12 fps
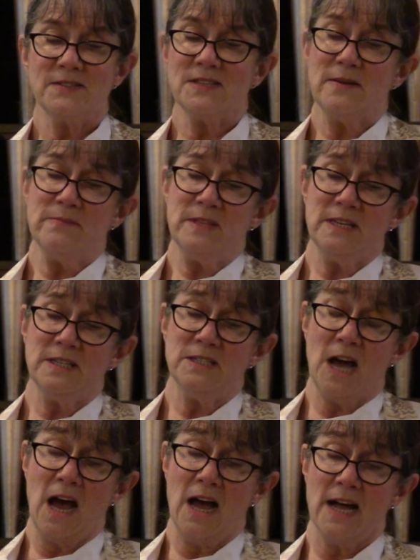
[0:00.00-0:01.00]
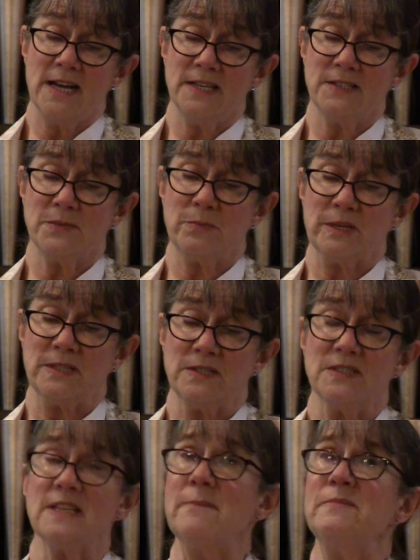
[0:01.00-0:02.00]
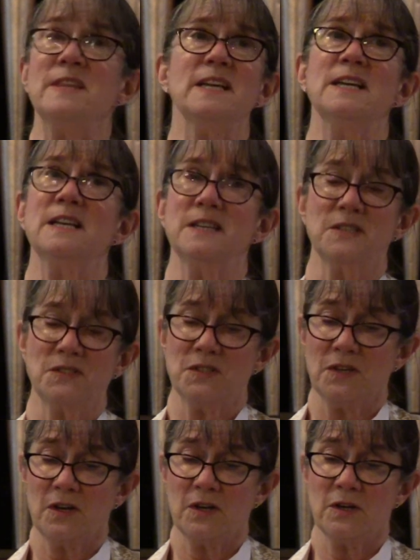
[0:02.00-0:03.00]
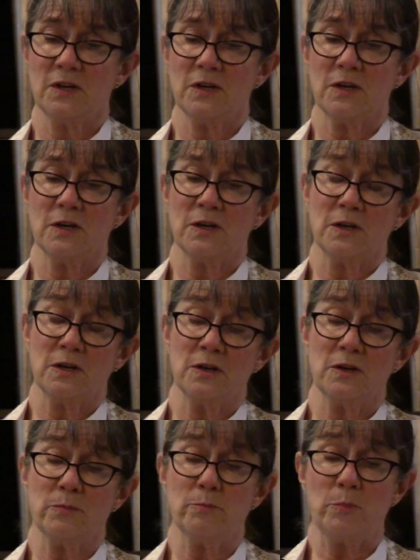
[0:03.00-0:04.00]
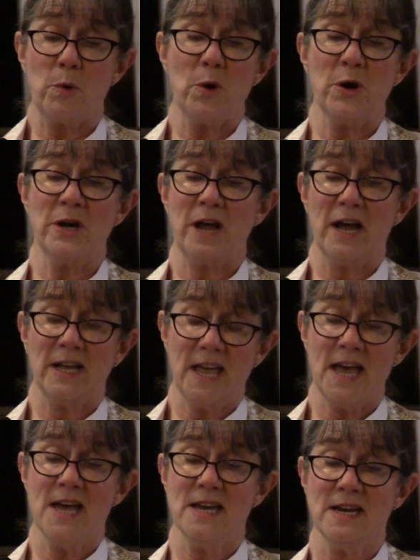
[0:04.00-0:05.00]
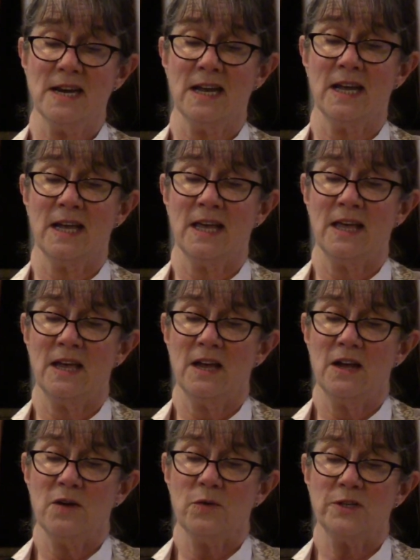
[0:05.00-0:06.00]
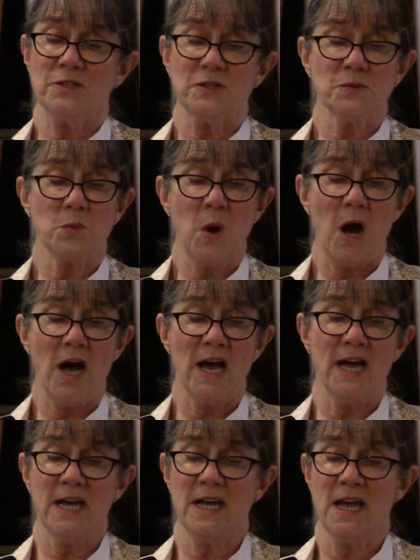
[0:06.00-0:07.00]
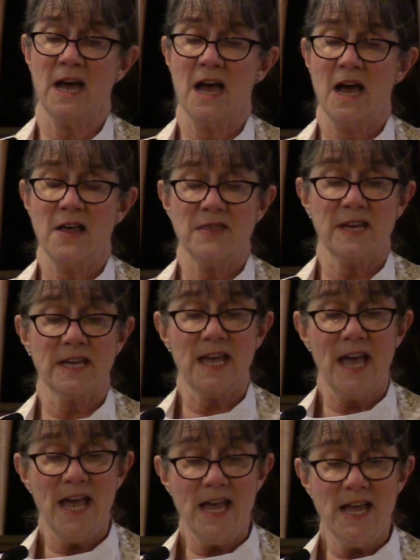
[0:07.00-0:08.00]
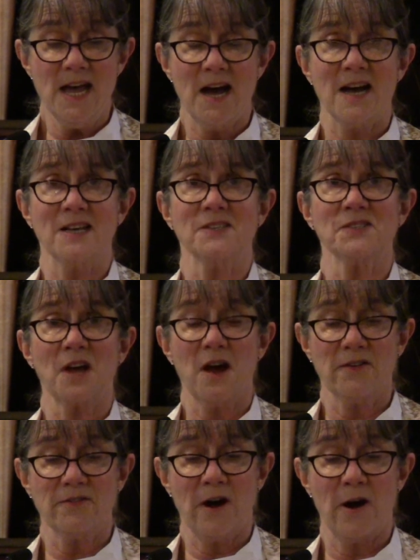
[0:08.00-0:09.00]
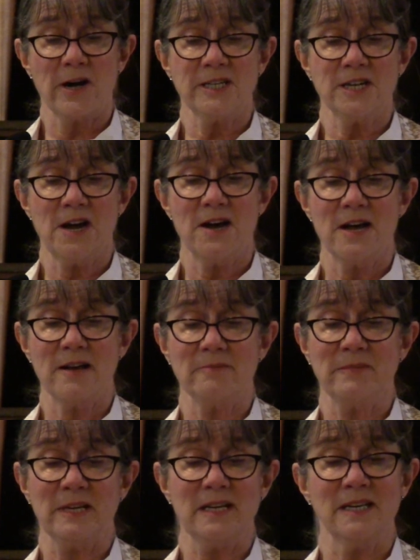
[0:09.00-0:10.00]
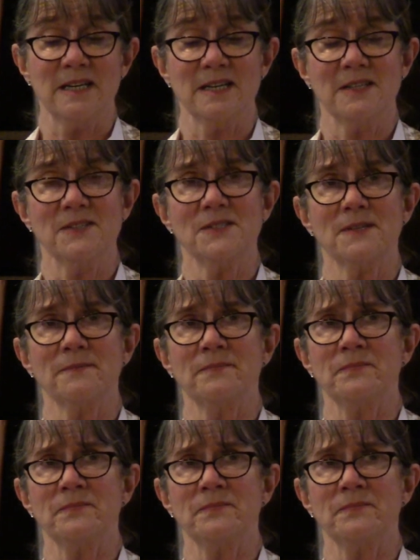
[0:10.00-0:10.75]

Something dies, but something is born again, which is why the chaos of our time is,